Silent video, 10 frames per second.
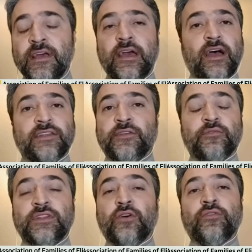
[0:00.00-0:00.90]
I think we
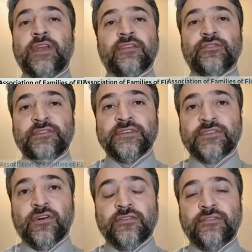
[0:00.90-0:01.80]
don't get to any
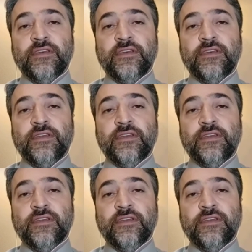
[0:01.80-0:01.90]
result.